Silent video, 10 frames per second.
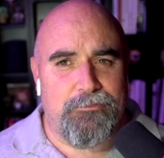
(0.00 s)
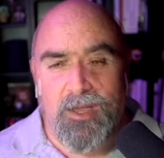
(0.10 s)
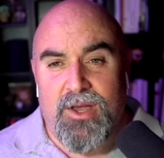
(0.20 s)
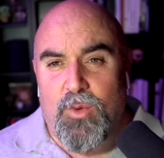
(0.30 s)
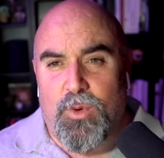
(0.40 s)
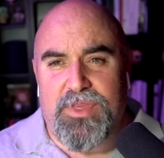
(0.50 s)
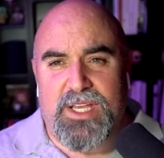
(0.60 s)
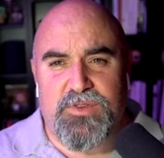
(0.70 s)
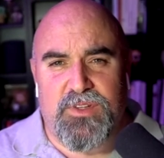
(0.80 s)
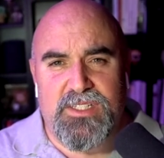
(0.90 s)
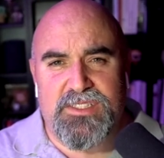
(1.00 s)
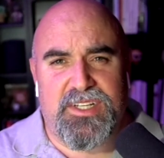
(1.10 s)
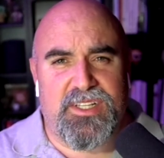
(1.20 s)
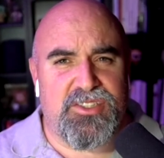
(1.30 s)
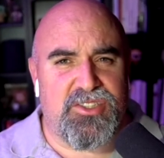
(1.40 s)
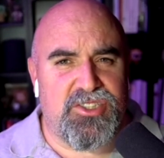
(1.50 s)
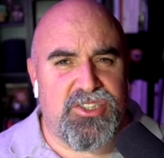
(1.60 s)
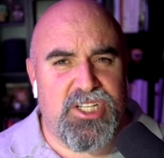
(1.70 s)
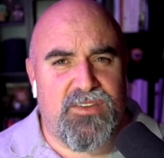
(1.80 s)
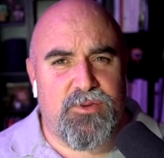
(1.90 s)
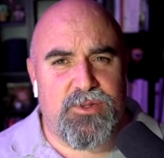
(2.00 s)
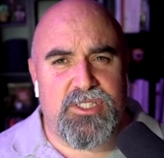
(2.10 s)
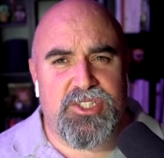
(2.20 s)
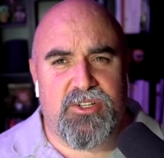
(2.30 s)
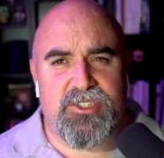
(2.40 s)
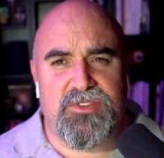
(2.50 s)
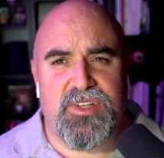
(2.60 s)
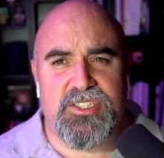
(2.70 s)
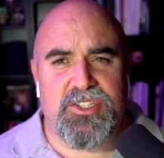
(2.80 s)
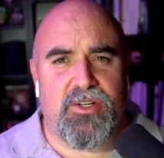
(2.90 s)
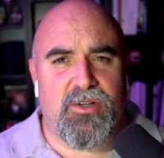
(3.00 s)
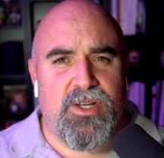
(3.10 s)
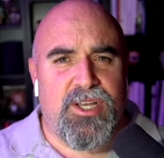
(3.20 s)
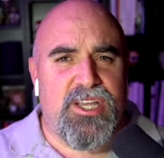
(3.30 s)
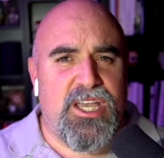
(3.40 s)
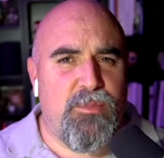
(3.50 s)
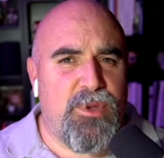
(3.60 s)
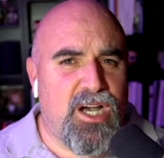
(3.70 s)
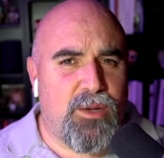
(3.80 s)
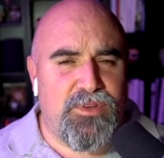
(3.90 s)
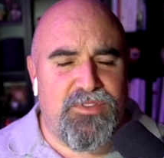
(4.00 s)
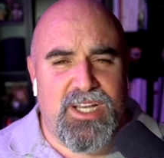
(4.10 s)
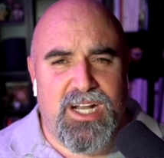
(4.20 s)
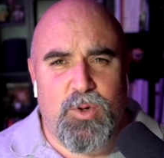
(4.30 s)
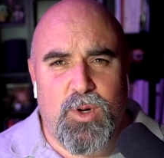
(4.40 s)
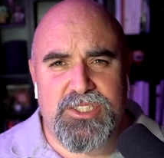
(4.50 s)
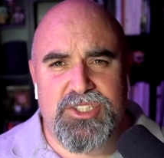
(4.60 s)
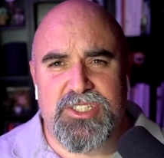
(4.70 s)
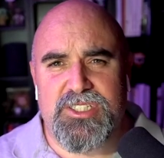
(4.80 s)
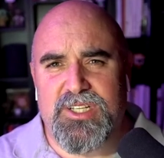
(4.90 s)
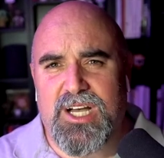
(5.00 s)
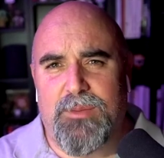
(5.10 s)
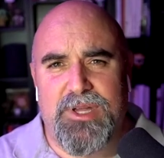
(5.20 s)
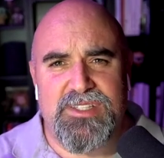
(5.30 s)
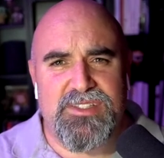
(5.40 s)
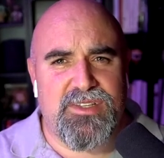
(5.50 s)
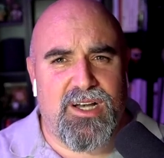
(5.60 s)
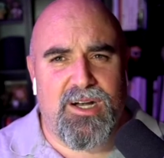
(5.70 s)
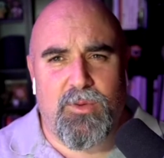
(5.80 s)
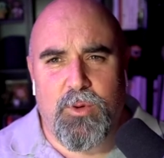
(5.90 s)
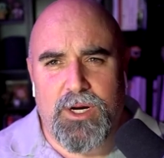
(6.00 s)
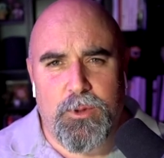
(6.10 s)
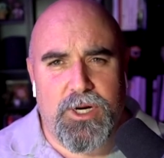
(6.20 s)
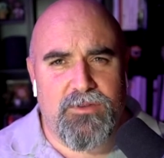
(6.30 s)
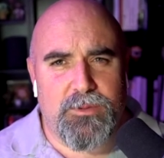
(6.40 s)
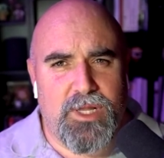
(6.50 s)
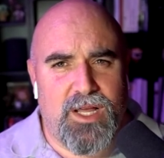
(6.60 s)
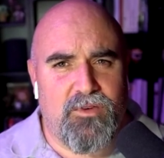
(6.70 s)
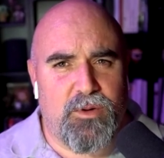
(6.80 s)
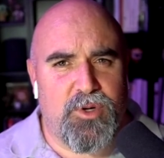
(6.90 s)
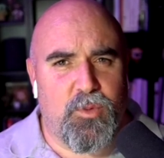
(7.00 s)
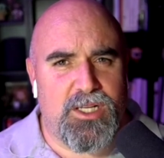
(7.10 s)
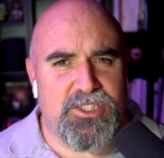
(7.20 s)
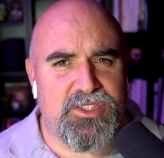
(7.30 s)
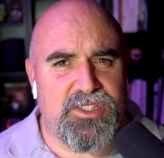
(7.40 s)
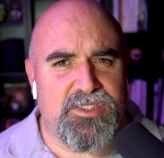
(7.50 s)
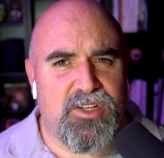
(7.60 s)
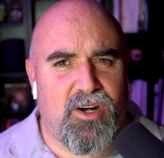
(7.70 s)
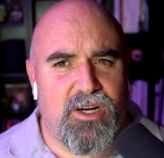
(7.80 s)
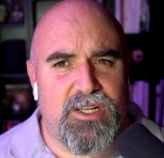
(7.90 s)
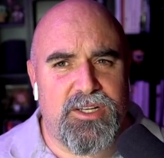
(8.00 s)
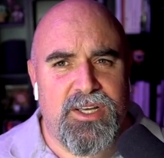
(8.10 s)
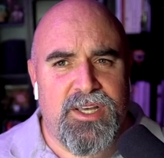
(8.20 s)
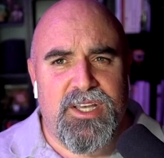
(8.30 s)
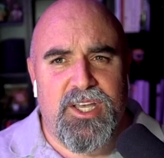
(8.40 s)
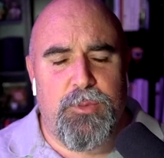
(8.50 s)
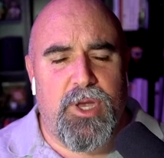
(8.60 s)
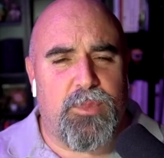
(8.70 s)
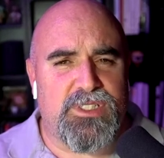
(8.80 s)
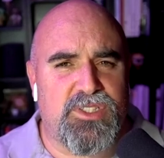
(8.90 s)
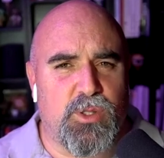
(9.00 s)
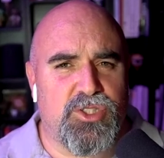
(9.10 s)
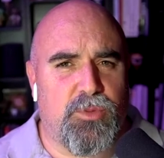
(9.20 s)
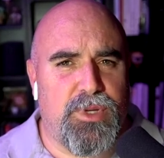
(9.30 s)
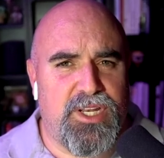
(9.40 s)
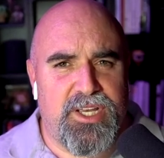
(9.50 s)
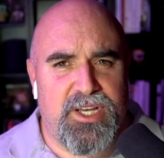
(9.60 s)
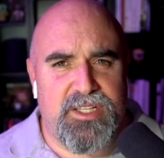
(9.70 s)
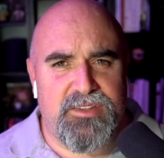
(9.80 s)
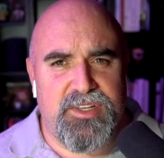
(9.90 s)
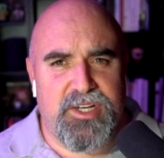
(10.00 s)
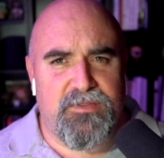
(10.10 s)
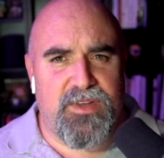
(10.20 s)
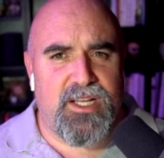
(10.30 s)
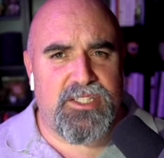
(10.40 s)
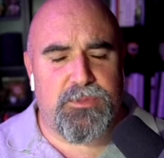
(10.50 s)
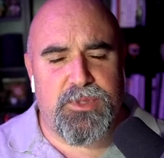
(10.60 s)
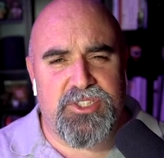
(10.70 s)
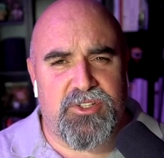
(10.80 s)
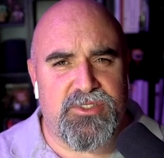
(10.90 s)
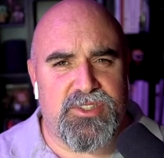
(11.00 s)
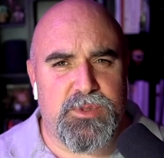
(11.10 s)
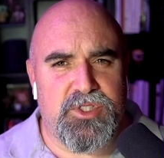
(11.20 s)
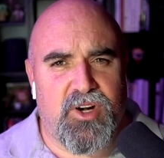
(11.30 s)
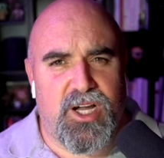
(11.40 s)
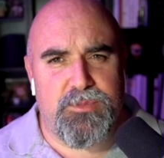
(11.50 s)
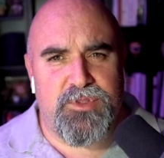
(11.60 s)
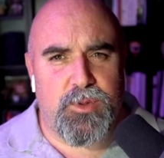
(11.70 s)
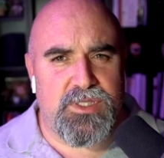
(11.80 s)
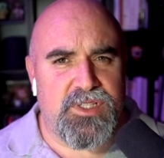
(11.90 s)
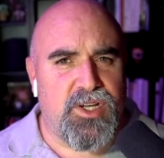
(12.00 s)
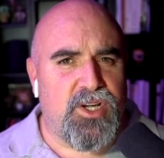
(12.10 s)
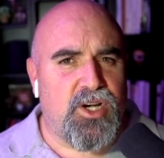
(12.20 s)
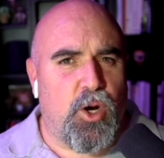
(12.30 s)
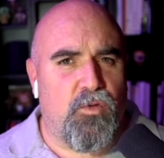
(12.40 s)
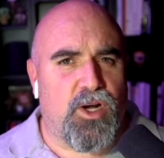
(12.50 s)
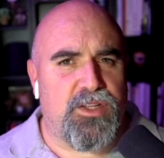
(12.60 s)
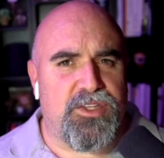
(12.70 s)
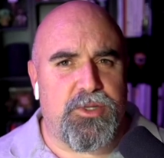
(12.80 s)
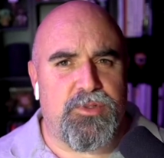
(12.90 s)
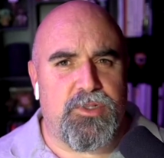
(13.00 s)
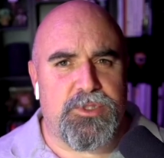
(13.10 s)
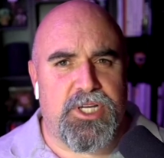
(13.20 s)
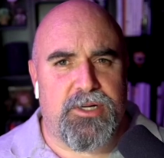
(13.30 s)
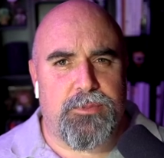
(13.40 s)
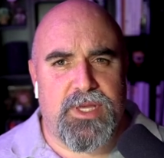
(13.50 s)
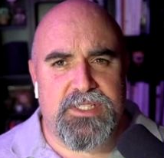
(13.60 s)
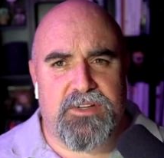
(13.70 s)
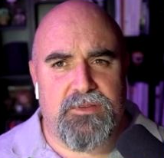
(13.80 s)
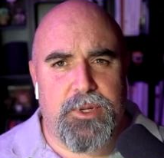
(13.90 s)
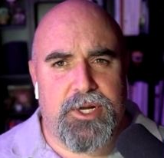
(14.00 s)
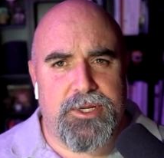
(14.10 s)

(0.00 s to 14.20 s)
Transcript: Well, thanks for listening. This is Jeff with theChurch.digital. Hit me up if you got questions, comments, wherever platform you're watching this on. Hit me up on social media, DearFetch, and be sure to subscribe to us over on the YouTube channel. Thanks, everybody.